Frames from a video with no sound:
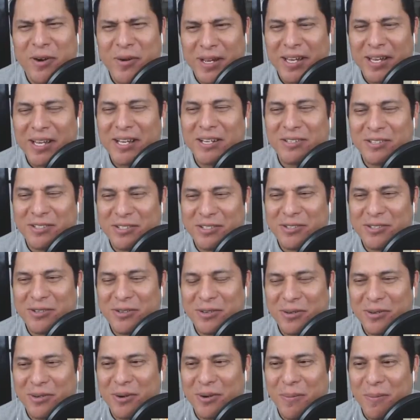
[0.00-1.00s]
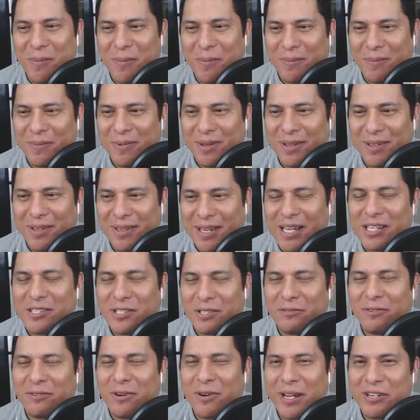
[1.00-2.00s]
very
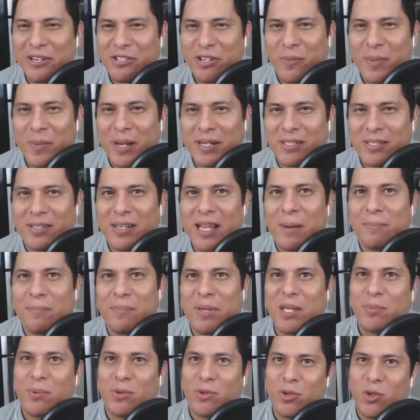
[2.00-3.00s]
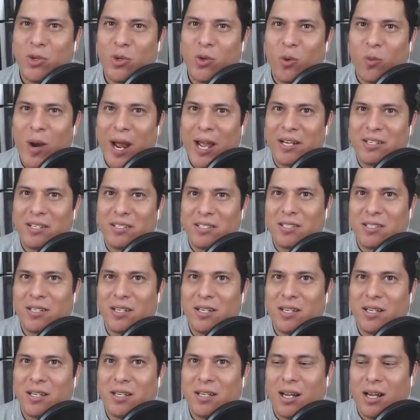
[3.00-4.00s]
intermixed in that people who write
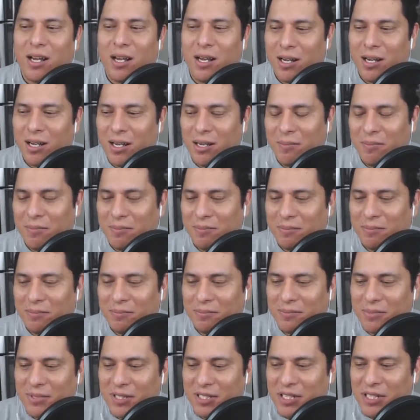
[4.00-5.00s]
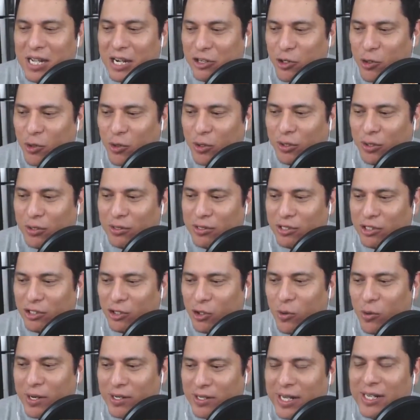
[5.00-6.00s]
sexual
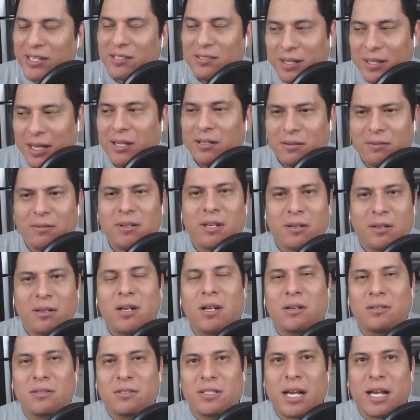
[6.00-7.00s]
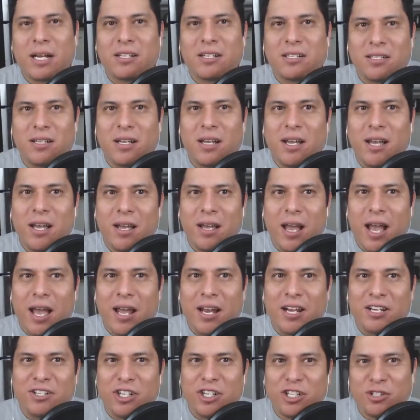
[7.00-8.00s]
stories like sex,
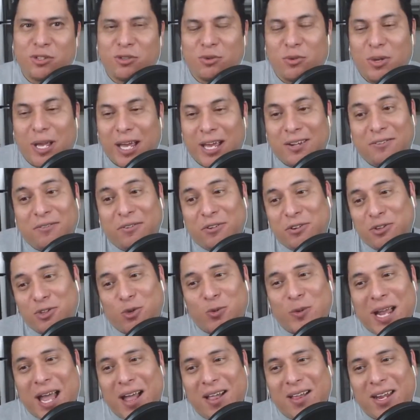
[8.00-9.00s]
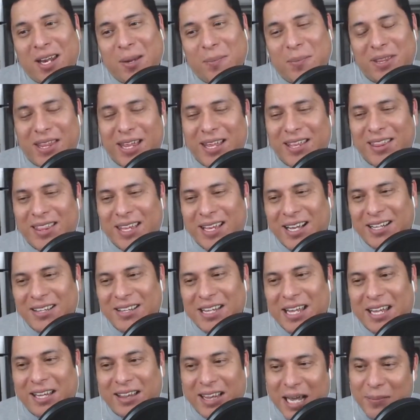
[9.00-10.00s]
and it's just in the virtual reality, but they
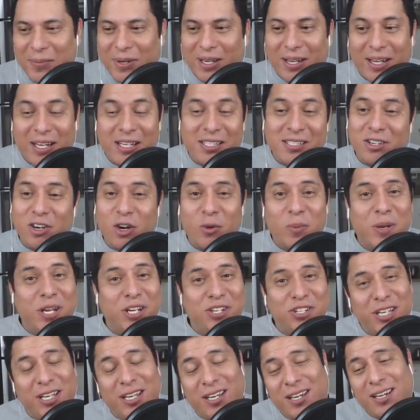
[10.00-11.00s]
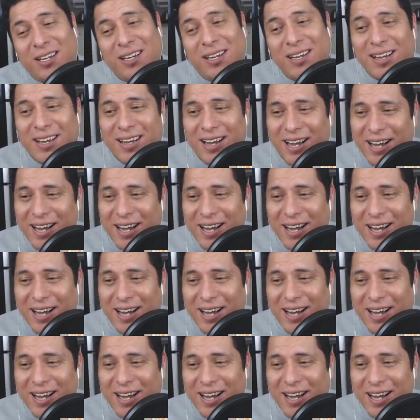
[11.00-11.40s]
think they label it as LitRPG